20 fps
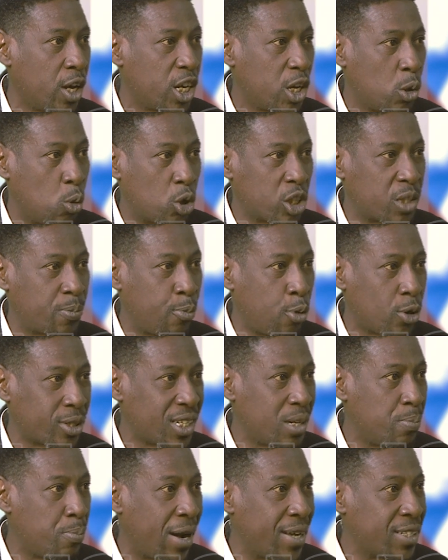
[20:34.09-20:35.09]
he was brought
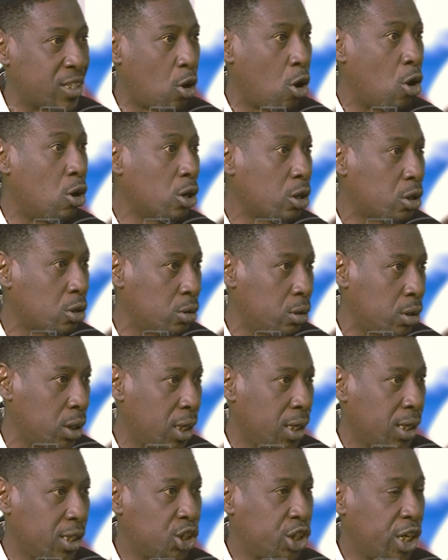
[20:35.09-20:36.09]
in by his uncle,
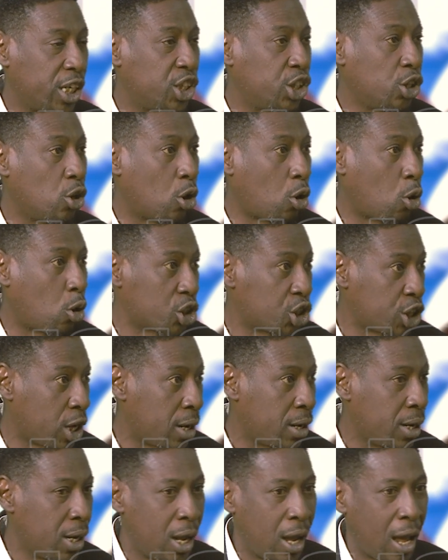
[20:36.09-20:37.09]
JG Okocha,